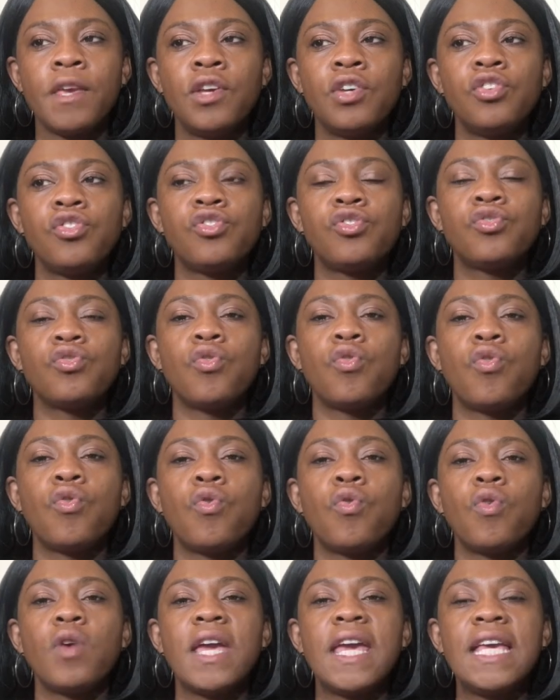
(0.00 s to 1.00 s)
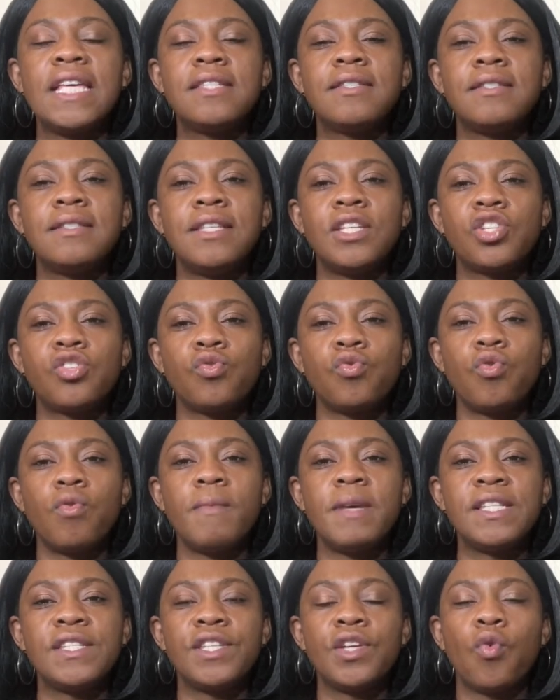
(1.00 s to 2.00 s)
if this home
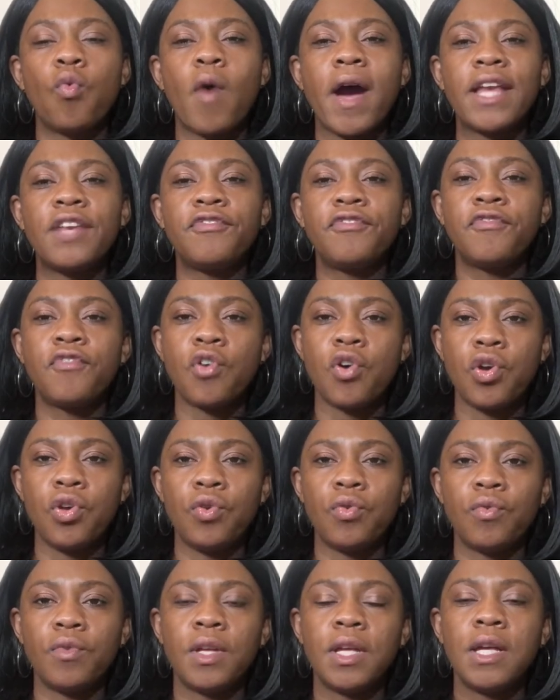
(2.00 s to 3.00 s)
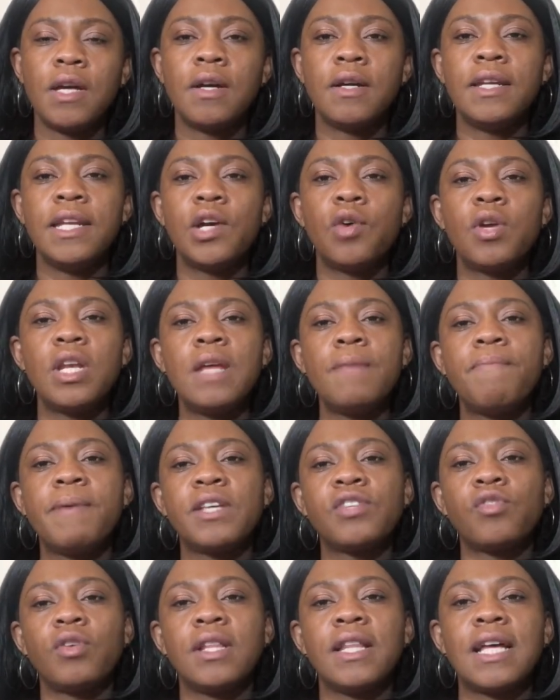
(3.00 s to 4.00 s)
is the right for you. The only
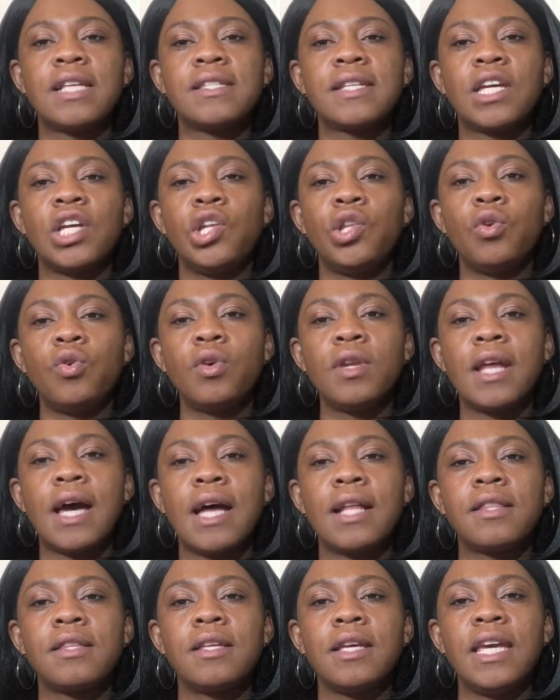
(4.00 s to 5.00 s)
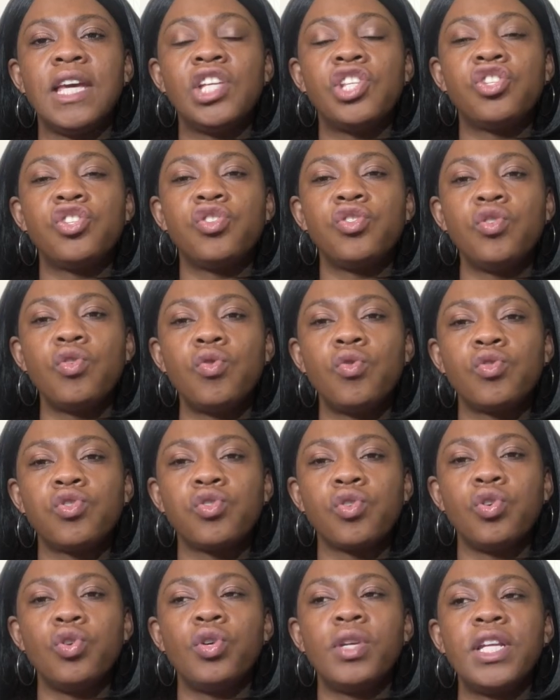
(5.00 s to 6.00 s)
person that can know that is you.
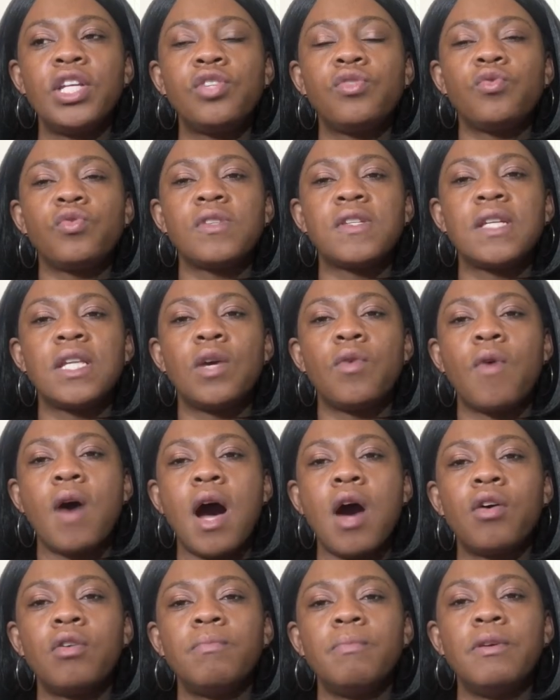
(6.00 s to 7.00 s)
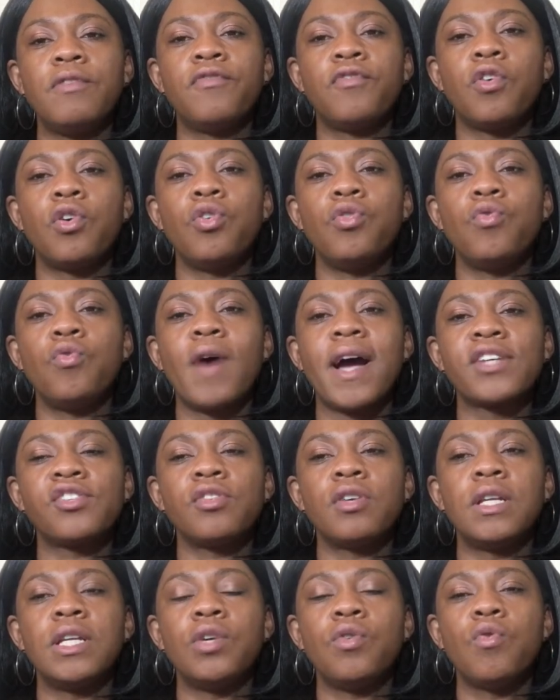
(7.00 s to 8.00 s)
So you need to sit around before you
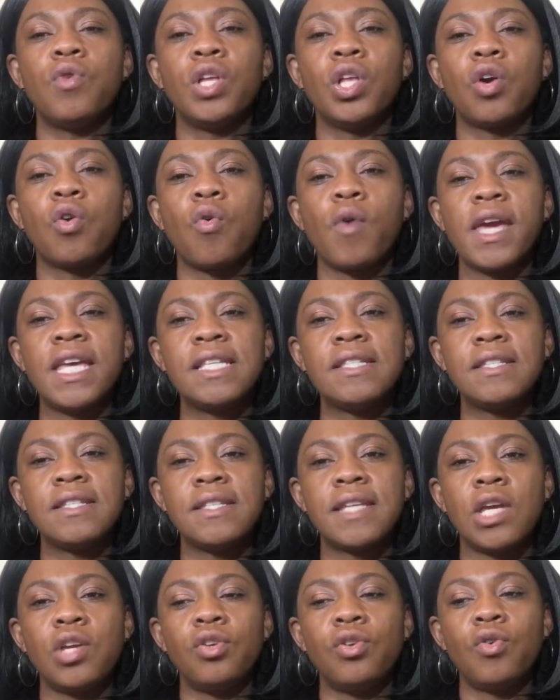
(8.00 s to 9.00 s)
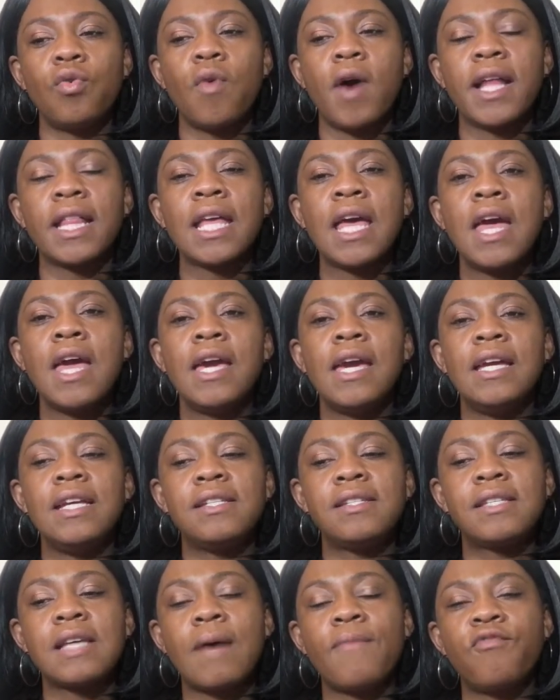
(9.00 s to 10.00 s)
actually going crazy. Say, you know what,
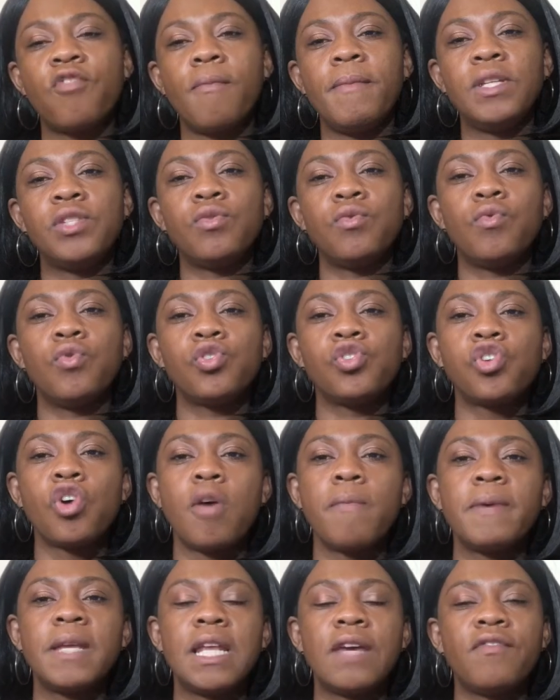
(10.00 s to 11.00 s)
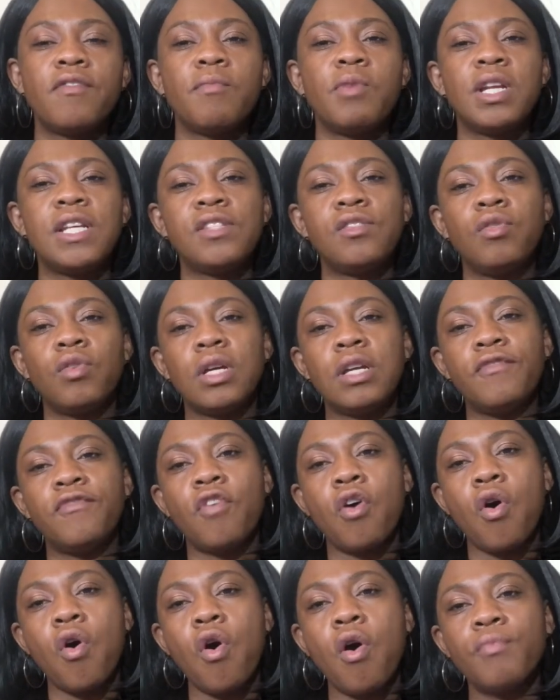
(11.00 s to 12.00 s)
it's time for me to go shopping. Everybody's looking
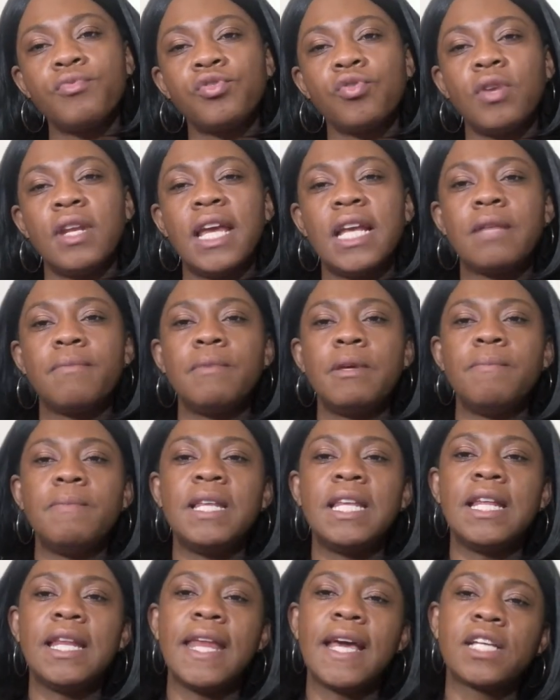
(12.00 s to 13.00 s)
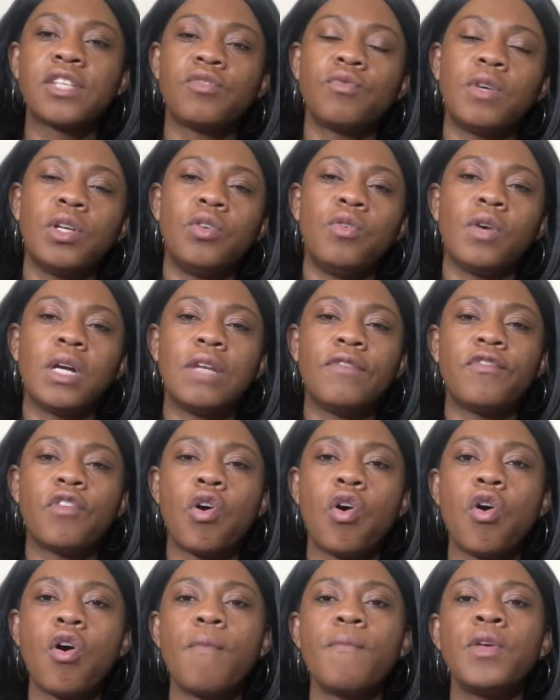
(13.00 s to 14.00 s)
for a home, so let me be the next one looking for
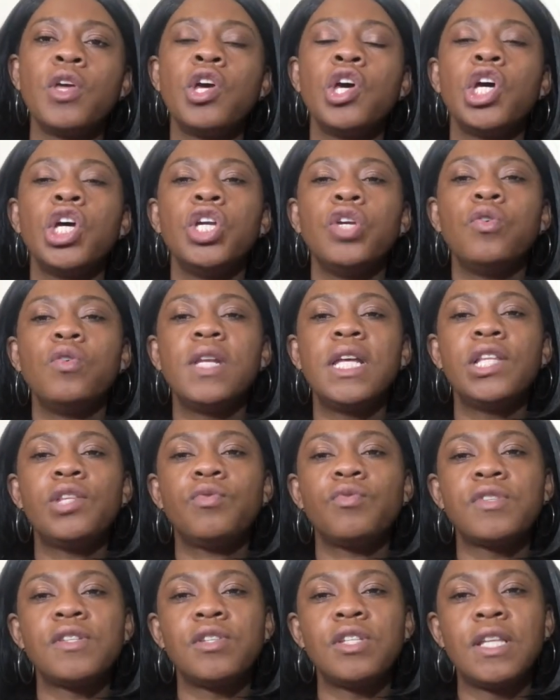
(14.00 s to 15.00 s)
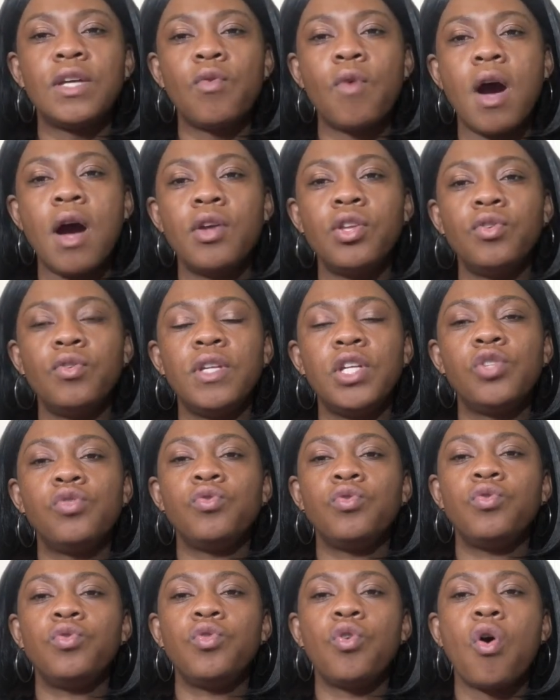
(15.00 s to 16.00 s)
a home. You need to sit around. You need
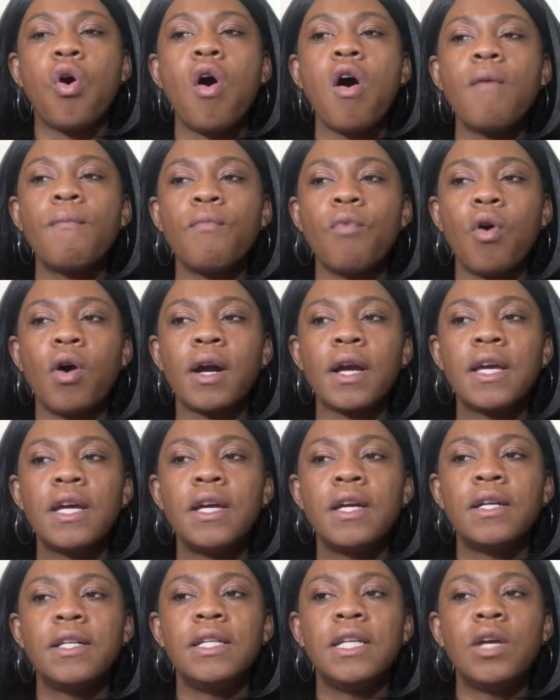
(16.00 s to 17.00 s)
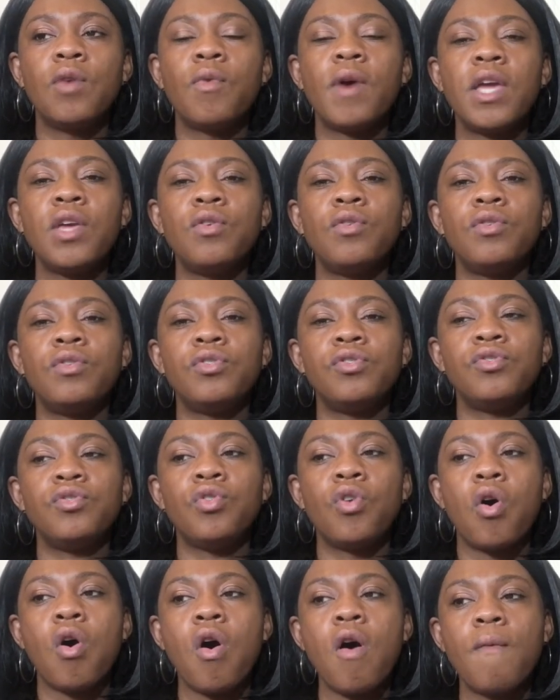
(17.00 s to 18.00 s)
to do your homework. The way you need to do
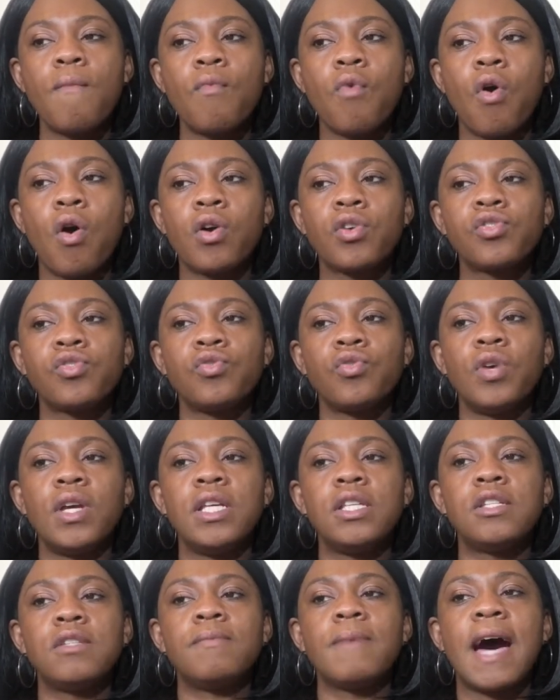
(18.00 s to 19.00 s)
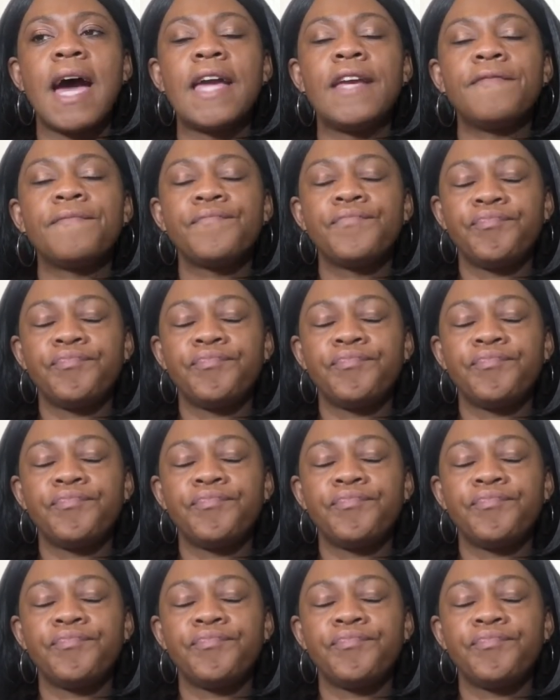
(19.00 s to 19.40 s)
your homework is by